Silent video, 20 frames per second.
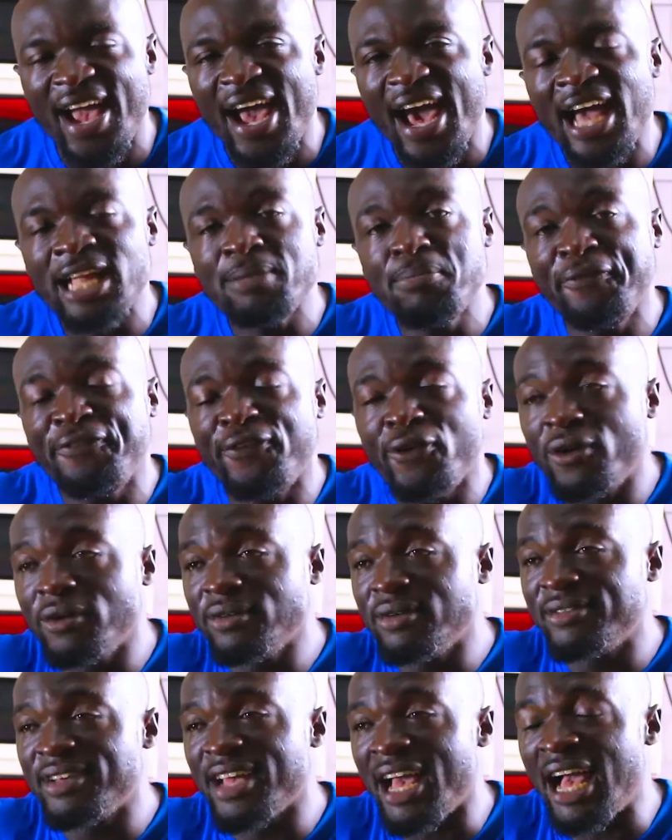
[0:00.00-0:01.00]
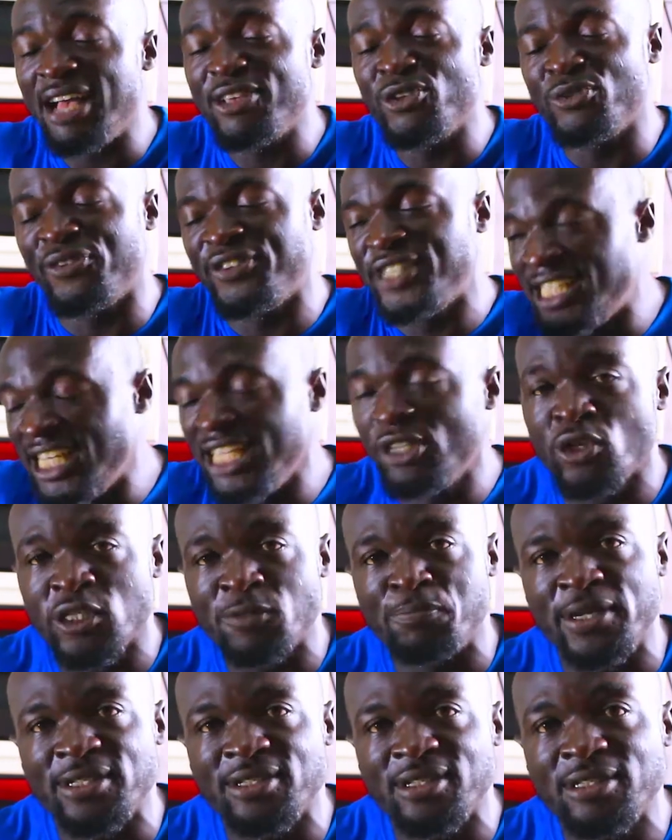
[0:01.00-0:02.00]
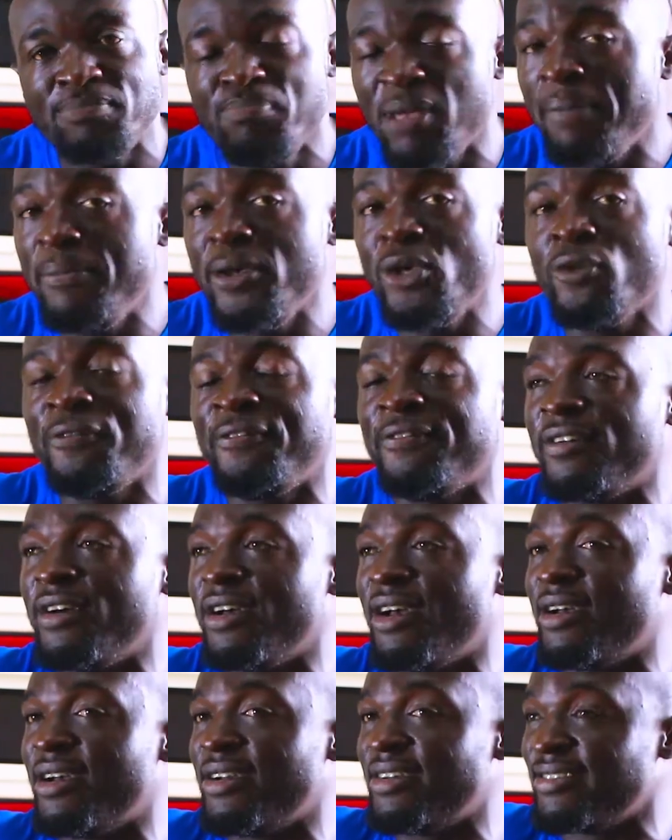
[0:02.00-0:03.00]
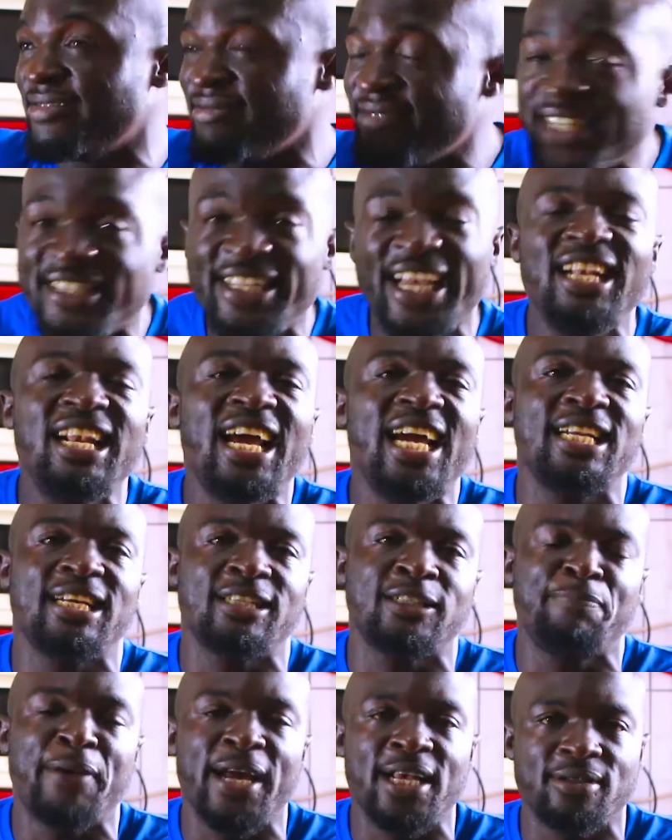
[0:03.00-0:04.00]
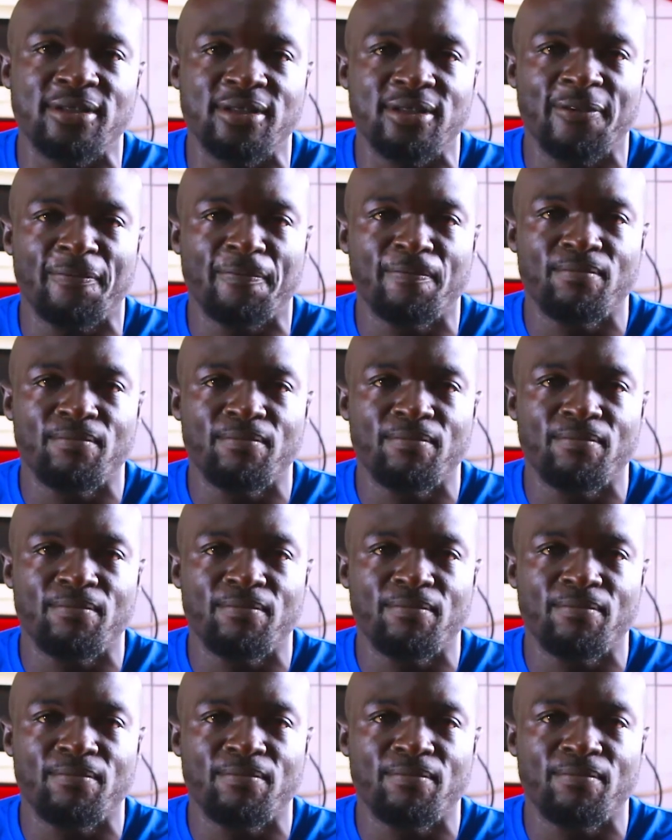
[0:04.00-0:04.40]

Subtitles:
And before you see those persons, maybe the deadline has passed.